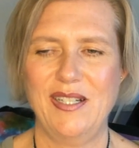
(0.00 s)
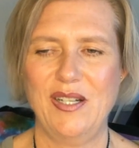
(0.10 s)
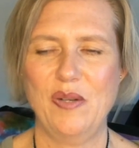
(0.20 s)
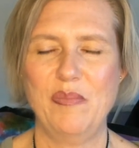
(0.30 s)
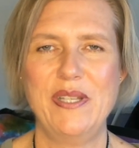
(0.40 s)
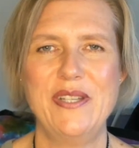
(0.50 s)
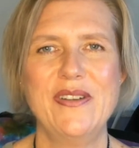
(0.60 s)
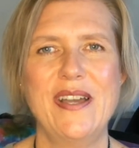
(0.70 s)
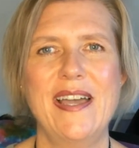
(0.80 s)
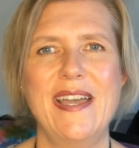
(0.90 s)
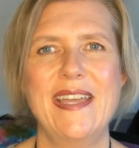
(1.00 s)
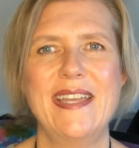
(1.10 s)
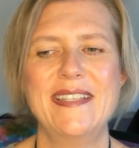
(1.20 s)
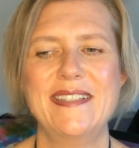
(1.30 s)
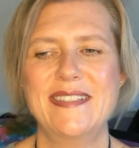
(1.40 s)
Open your
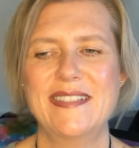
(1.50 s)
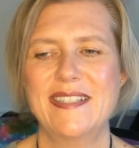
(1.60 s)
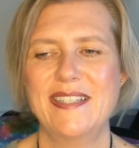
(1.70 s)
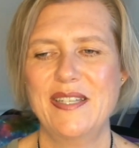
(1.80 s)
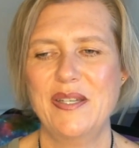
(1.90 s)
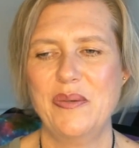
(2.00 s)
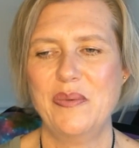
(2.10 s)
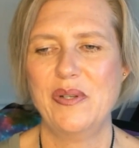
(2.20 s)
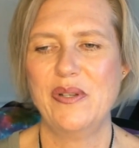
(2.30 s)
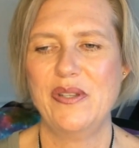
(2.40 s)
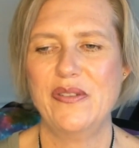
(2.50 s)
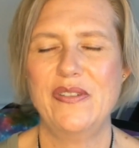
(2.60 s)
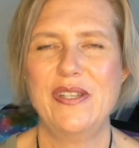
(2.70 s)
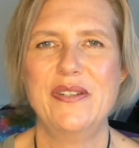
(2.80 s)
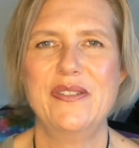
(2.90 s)
eyes. Wiggle your
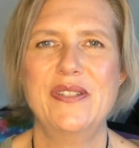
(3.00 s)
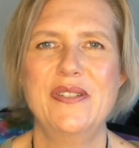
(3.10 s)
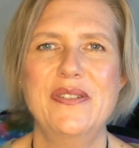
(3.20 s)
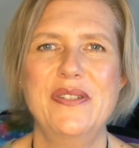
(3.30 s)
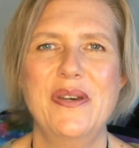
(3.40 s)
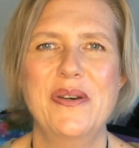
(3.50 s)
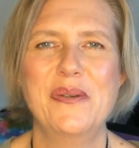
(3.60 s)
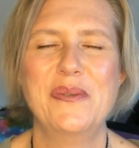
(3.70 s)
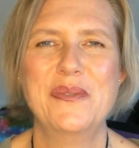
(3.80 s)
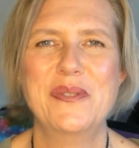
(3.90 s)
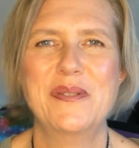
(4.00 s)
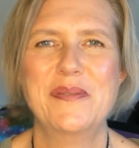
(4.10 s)
fingers and your toes.